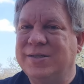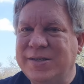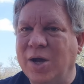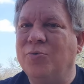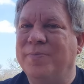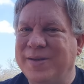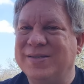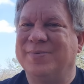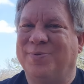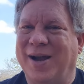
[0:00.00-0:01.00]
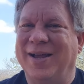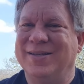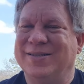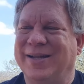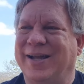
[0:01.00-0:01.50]
Don't be
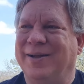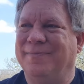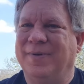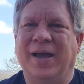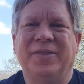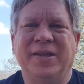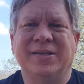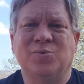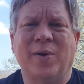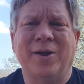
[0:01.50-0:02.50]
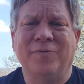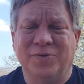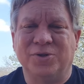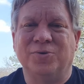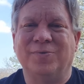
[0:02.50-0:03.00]
surprised. I think it's way
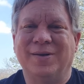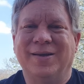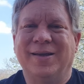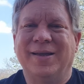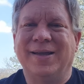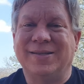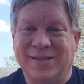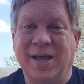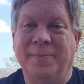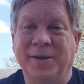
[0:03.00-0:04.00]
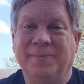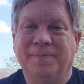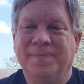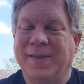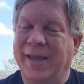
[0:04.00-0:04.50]
overdue. It's coming.
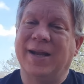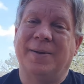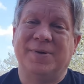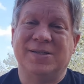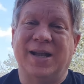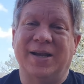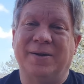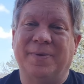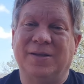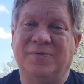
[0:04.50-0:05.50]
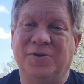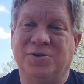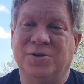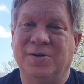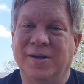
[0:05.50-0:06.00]
And I'm excited about the
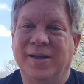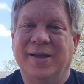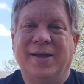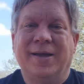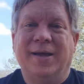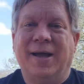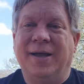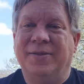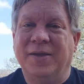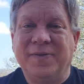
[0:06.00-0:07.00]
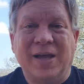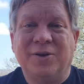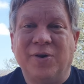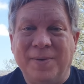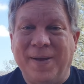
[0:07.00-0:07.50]
future. They've got
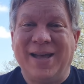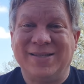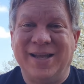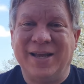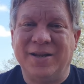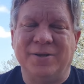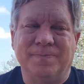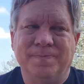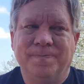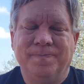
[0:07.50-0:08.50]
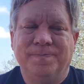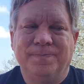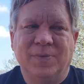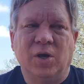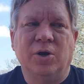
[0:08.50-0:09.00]
a great past ahead of them.
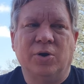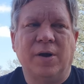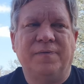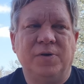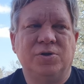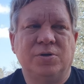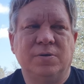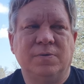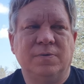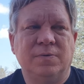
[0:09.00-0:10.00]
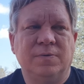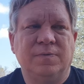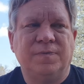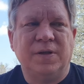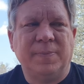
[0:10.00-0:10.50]
Or a great
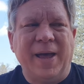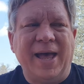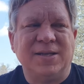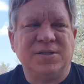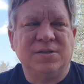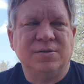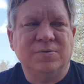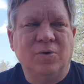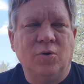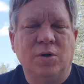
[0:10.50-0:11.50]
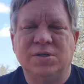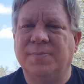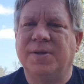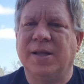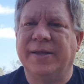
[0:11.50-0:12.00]
future in the past. Or
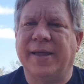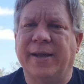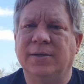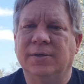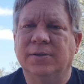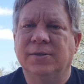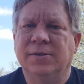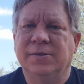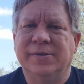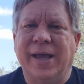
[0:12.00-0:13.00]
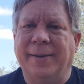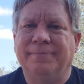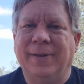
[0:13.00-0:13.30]
something like that. Yeah,